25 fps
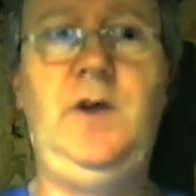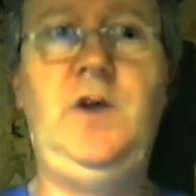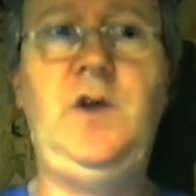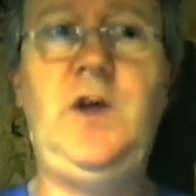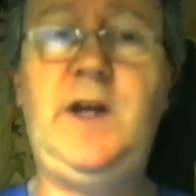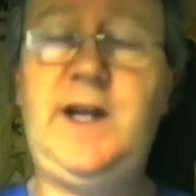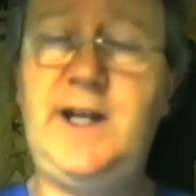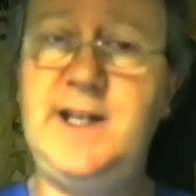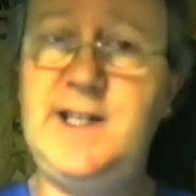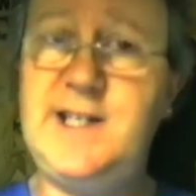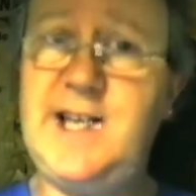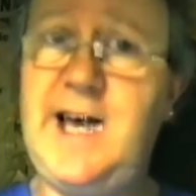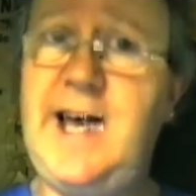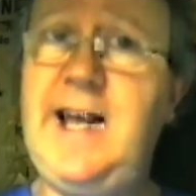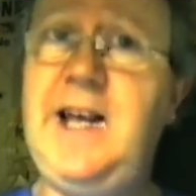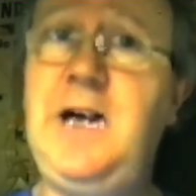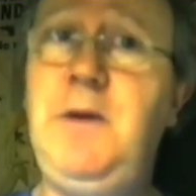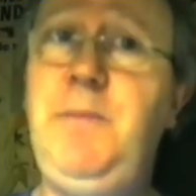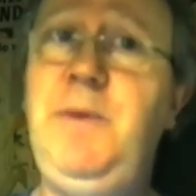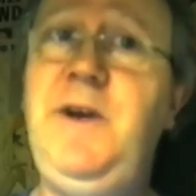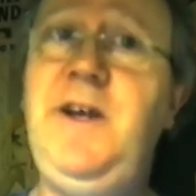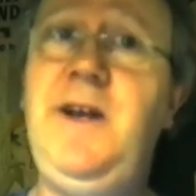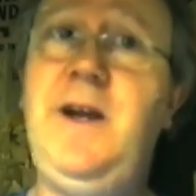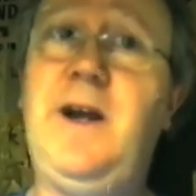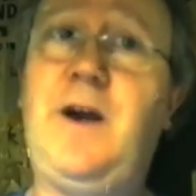You can take a
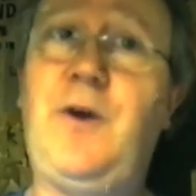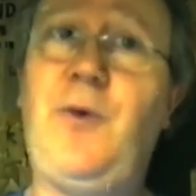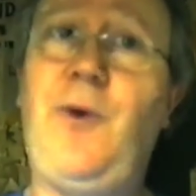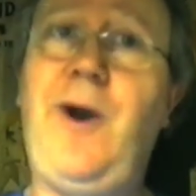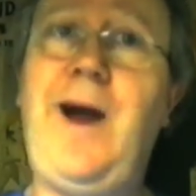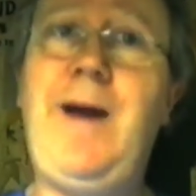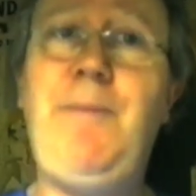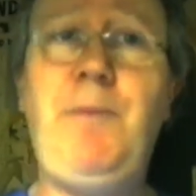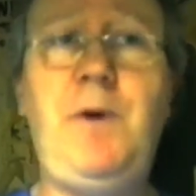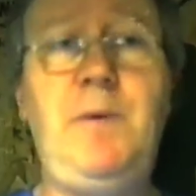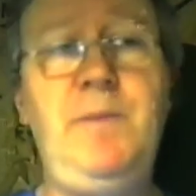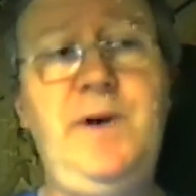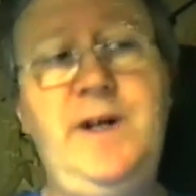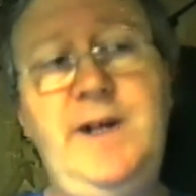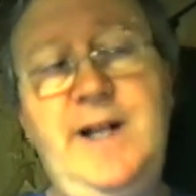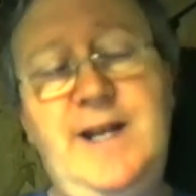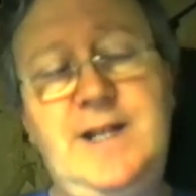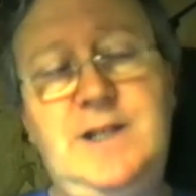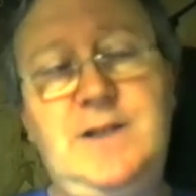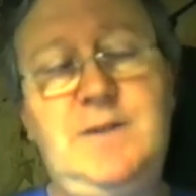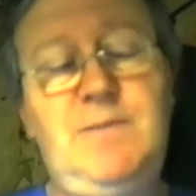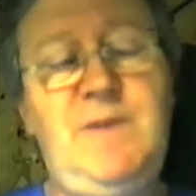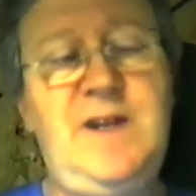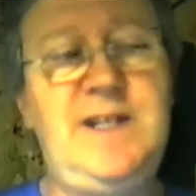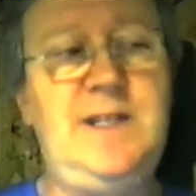bit of crap. I mean,
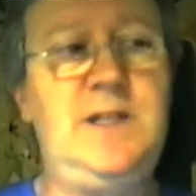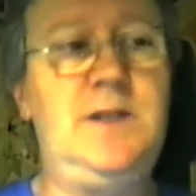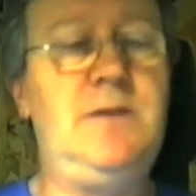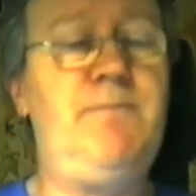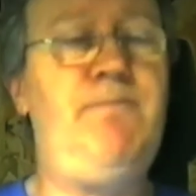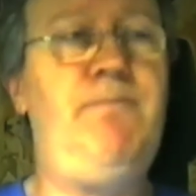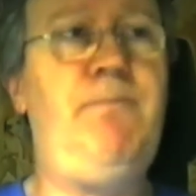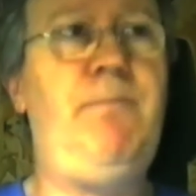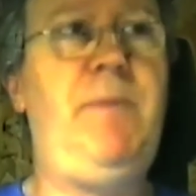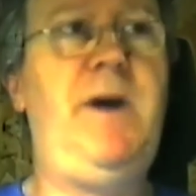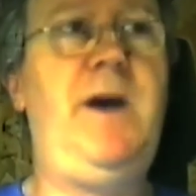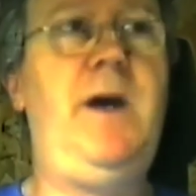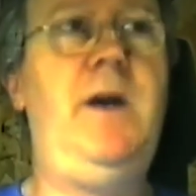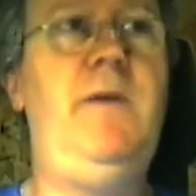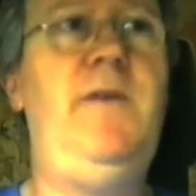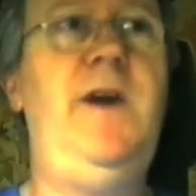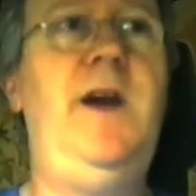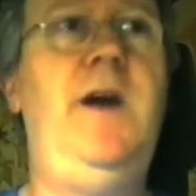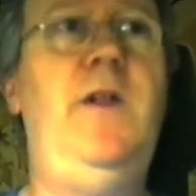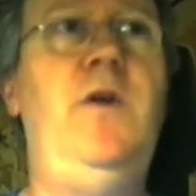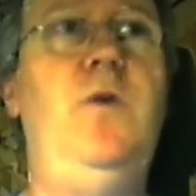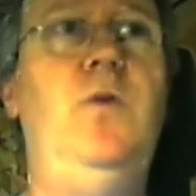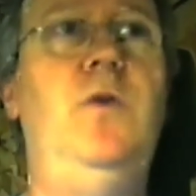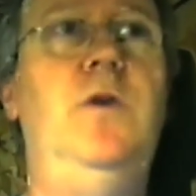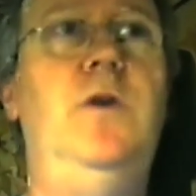that's part of
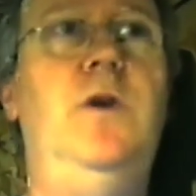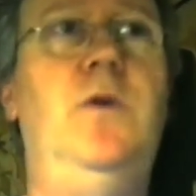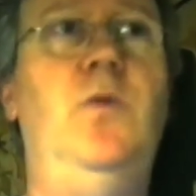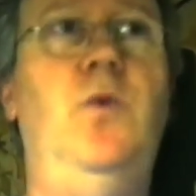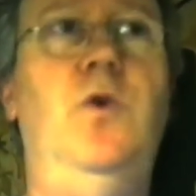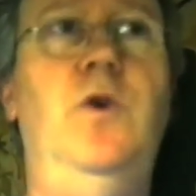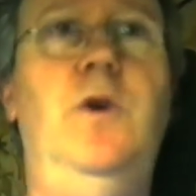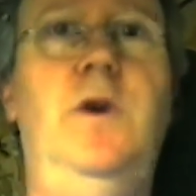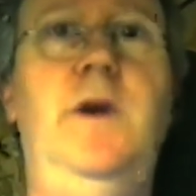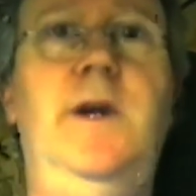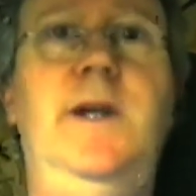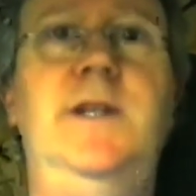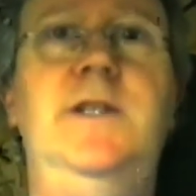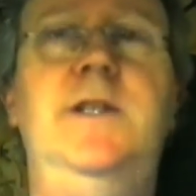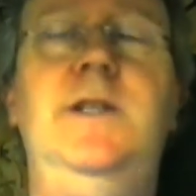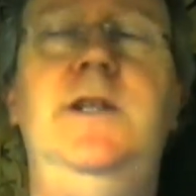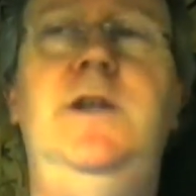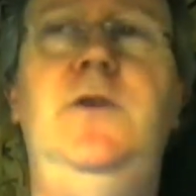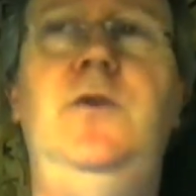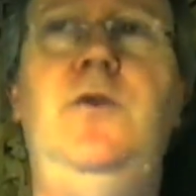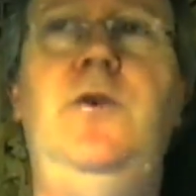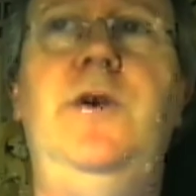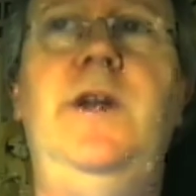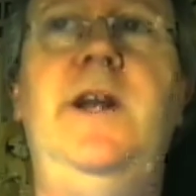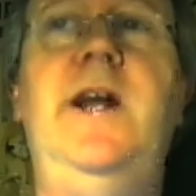how the world works
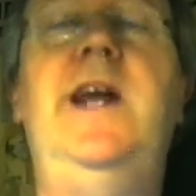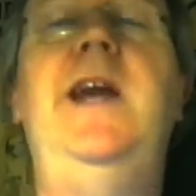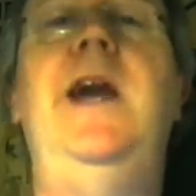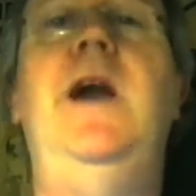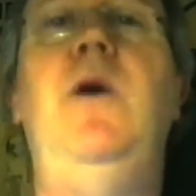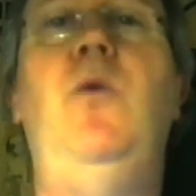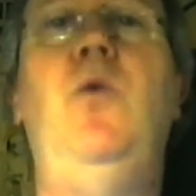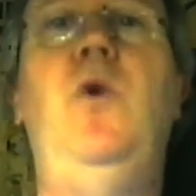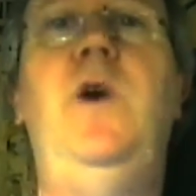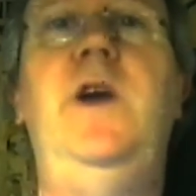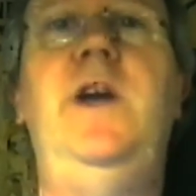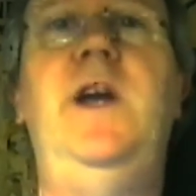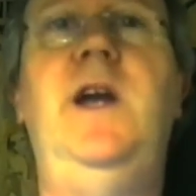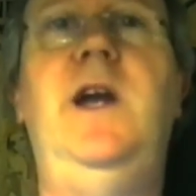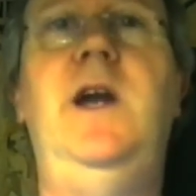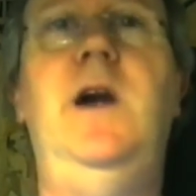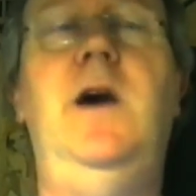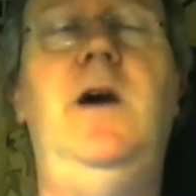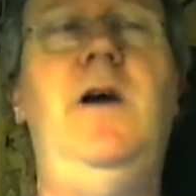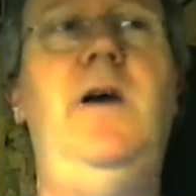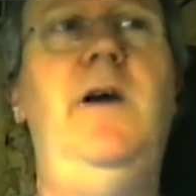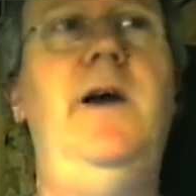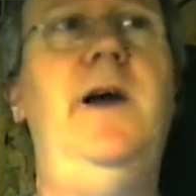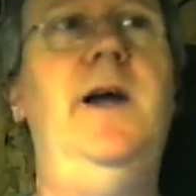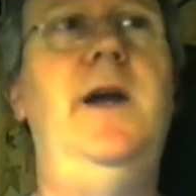in order to get where you're
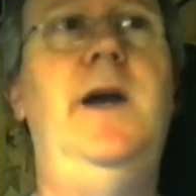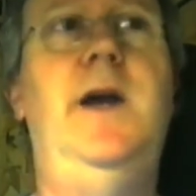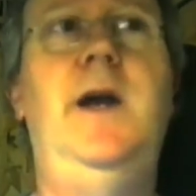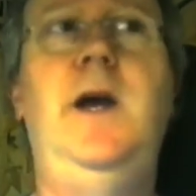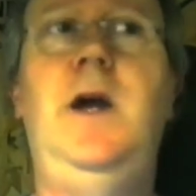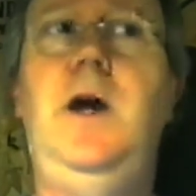going.